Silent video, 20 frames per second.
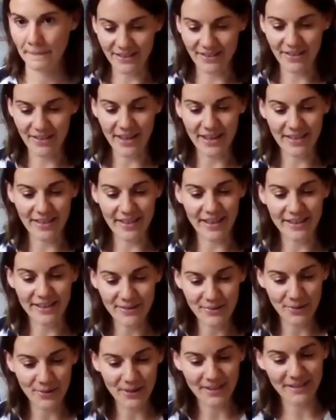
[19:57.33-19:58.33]
so that
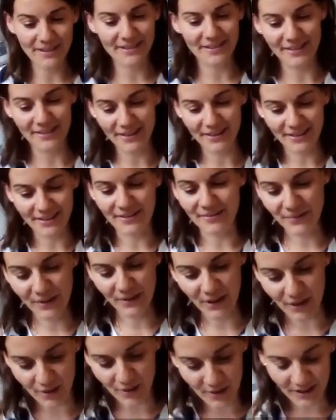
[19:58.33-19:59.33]
was
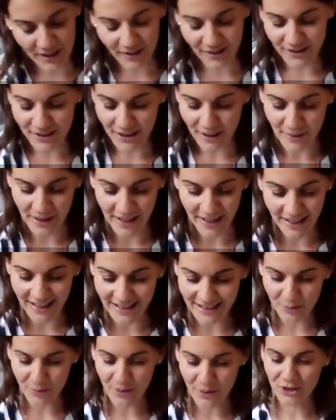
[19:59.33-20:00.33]
going until my
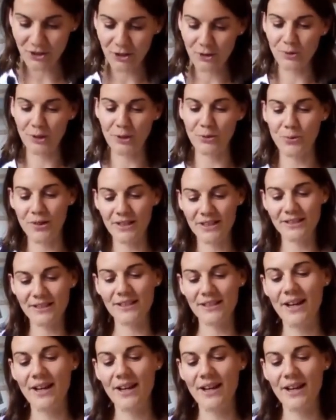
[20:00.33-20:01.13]
last question, which was